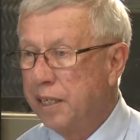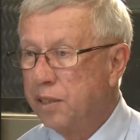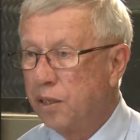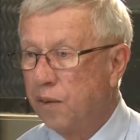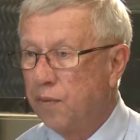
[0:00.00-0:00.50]

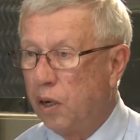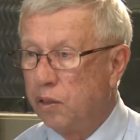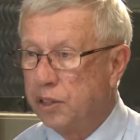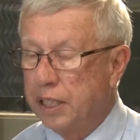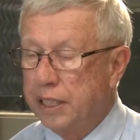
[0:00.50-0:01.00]
into the
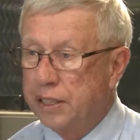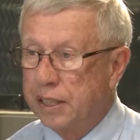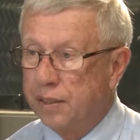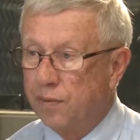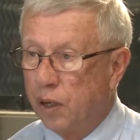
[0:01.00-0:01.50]
fall
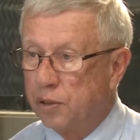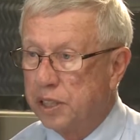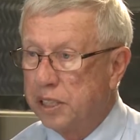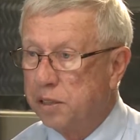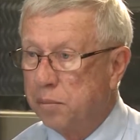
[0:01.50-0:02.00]
season. and Fall
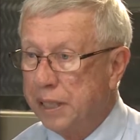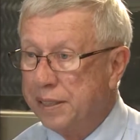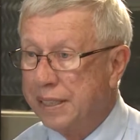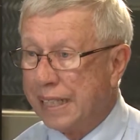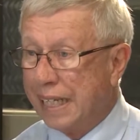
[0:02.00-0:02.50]
season
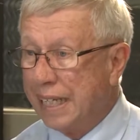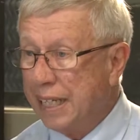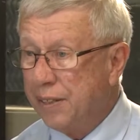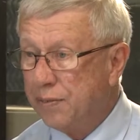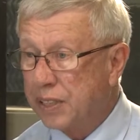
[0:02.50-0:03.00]
means
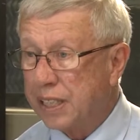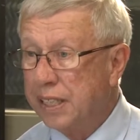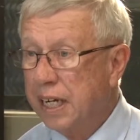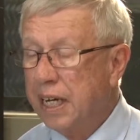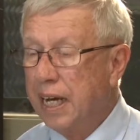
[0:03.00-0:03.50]
leaves and
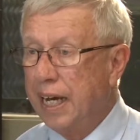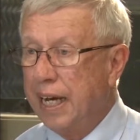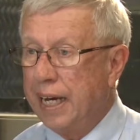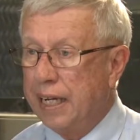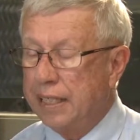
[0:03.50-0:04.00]

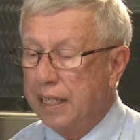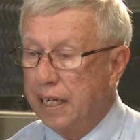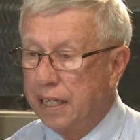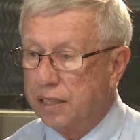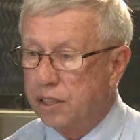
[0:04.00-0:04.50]
and
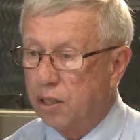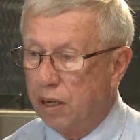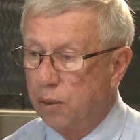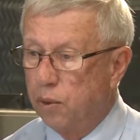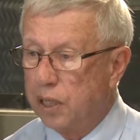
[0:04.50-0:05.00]
uh, so
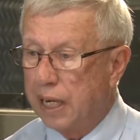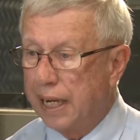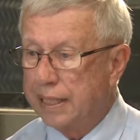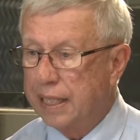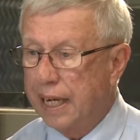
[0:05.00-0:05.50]
I would
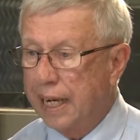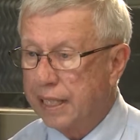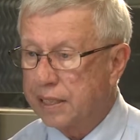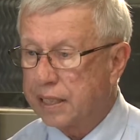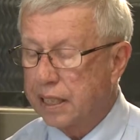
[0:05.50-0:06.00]
like to
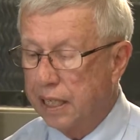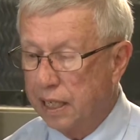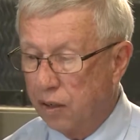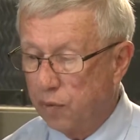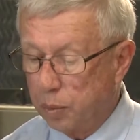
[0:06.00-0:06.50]
ask
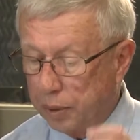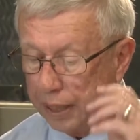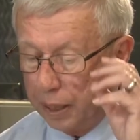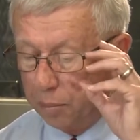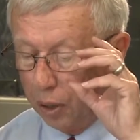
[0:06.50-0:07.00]

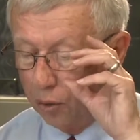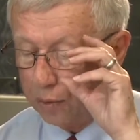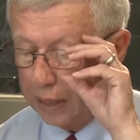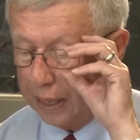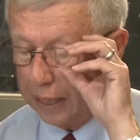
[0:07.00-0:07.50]
everybody, both
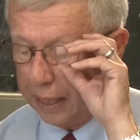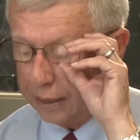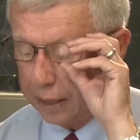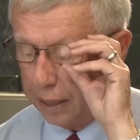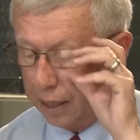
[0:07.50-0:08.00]
uh,
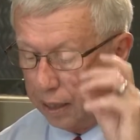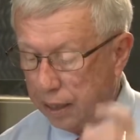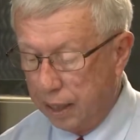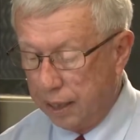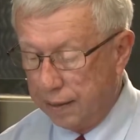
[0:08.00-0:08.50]
at the uh,
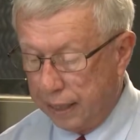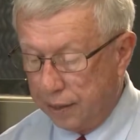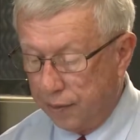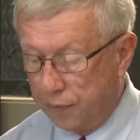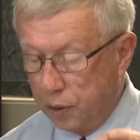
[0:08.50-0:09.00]
that
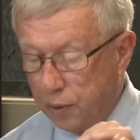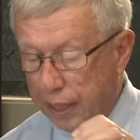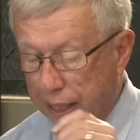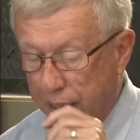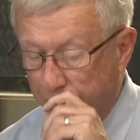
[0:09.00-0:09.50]
if you
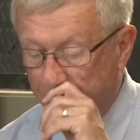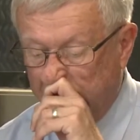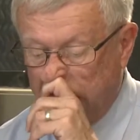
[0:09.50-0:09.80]
have